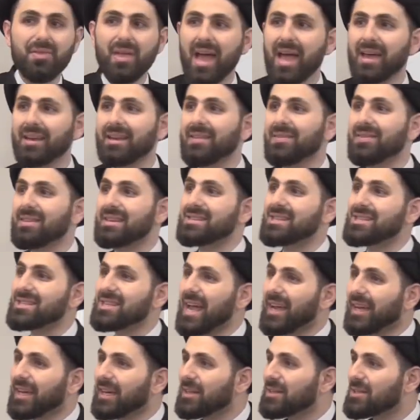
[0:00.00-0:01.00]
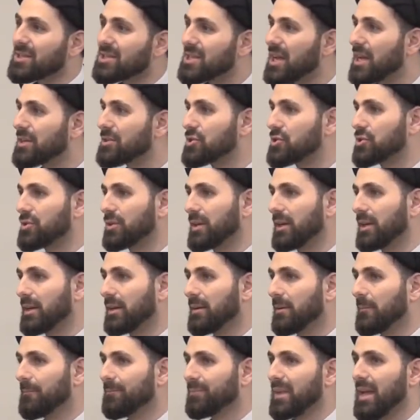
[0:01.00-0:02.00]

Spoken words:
then in the second century,